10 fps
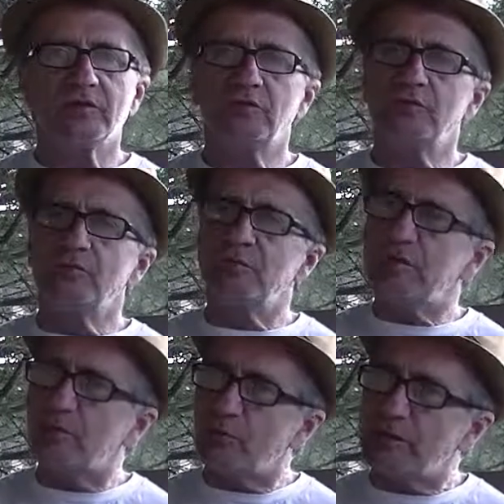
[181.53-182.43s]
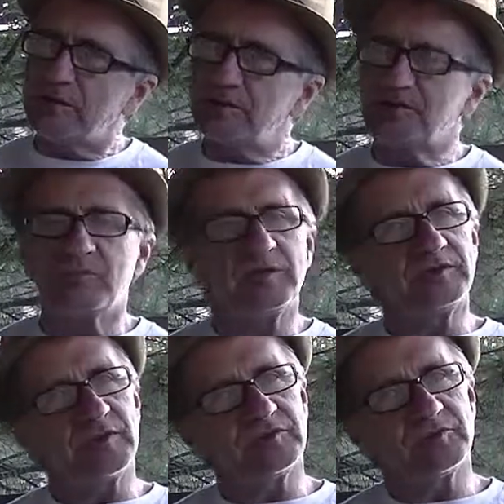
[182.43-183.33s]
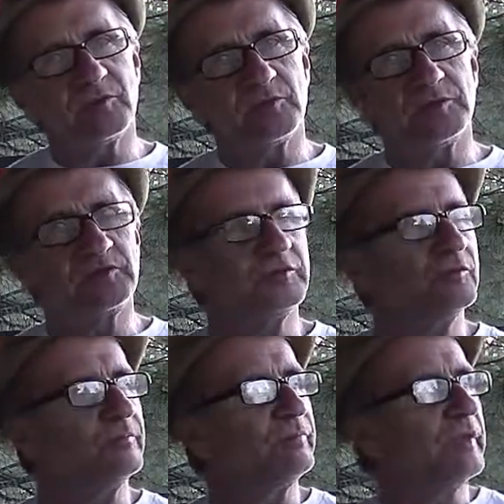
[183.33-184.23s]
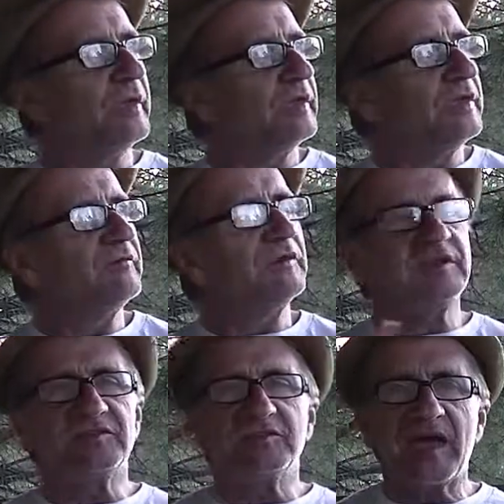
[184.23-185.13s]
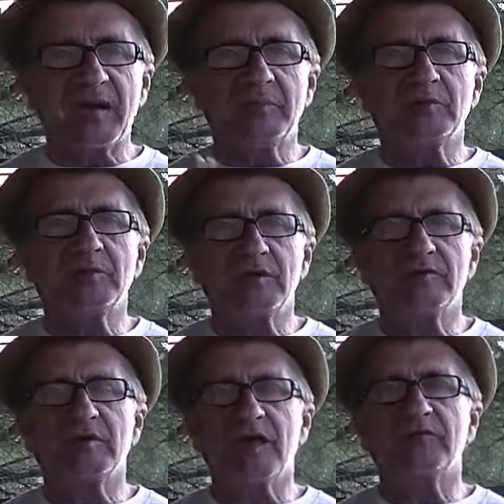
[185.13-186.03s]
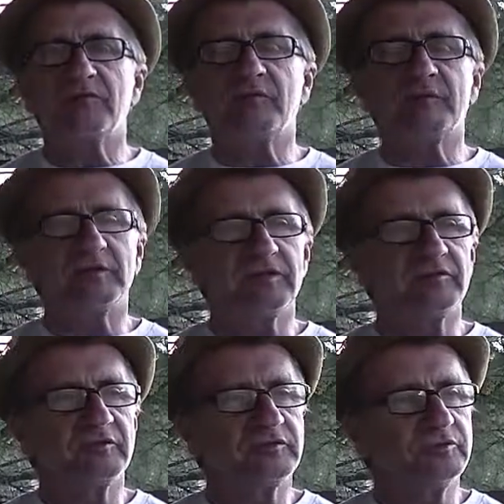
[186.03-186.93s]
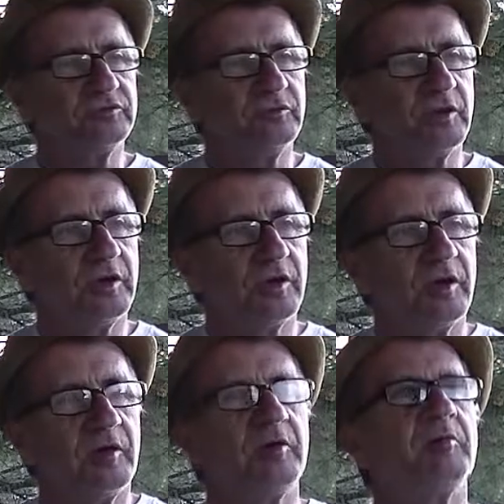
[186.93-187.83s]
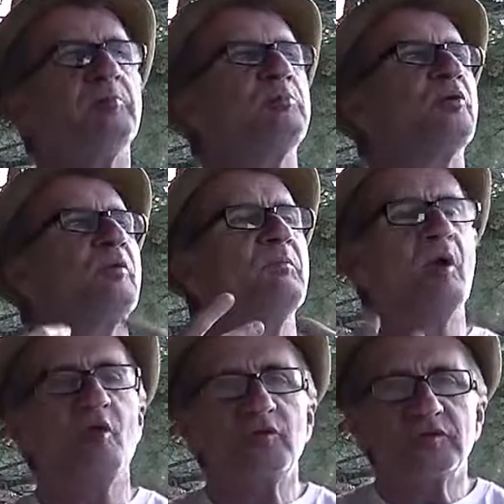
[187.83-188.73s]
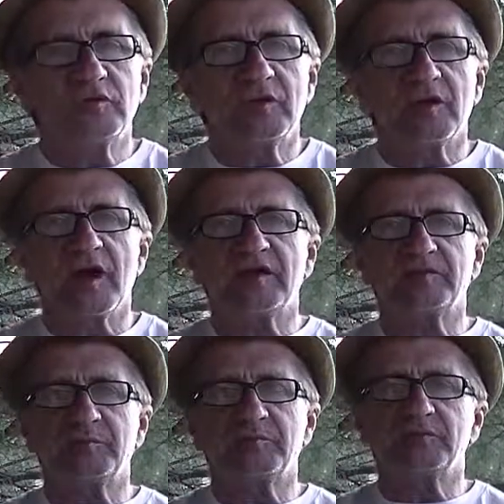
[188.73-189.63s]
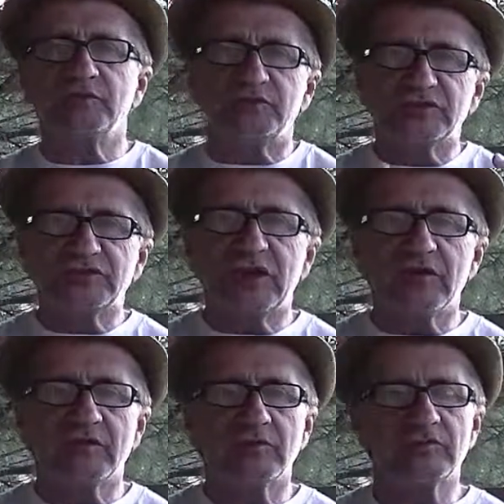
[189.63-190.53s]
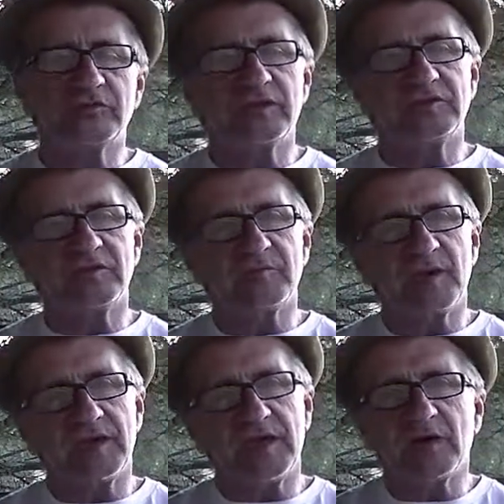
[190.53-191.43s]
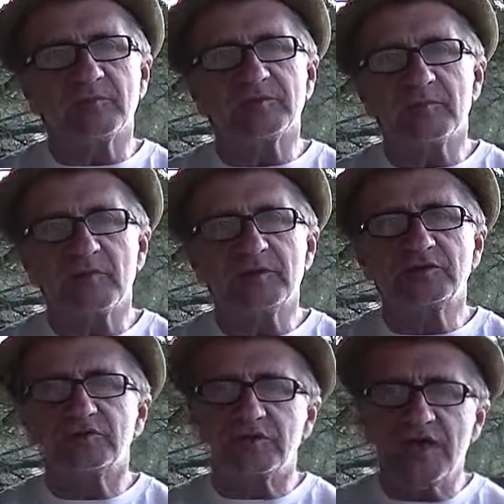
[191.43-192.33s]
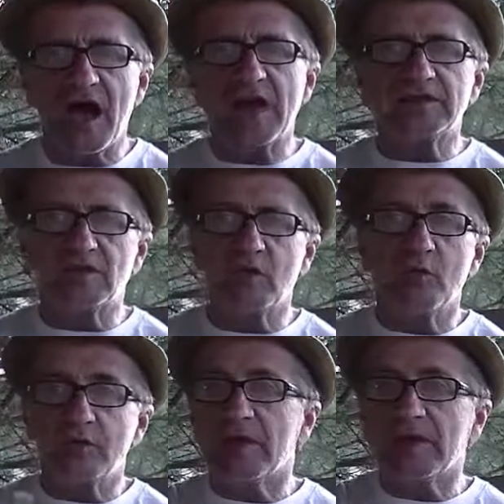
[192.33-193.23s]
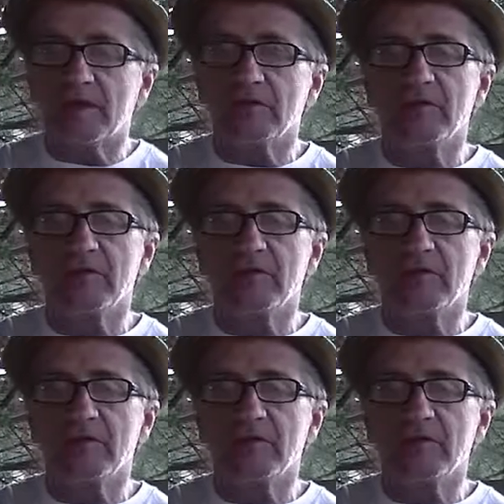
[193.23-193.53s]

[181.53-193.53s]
to be a witness, to be a testimony, to give an example of the life of a believer, to promote the gospel, to share those things that might help someone to not go there,